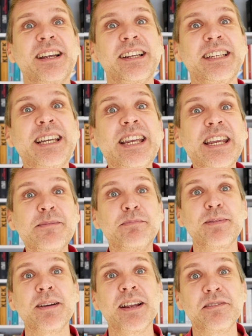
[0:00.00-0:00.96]
keep
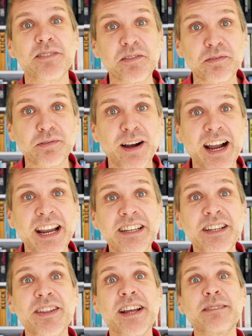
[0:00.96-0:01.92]

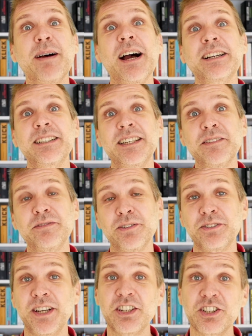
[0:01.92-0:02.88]
refining that marketing
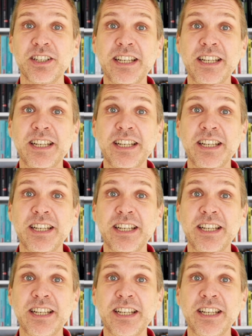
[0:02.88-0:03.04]
foundation,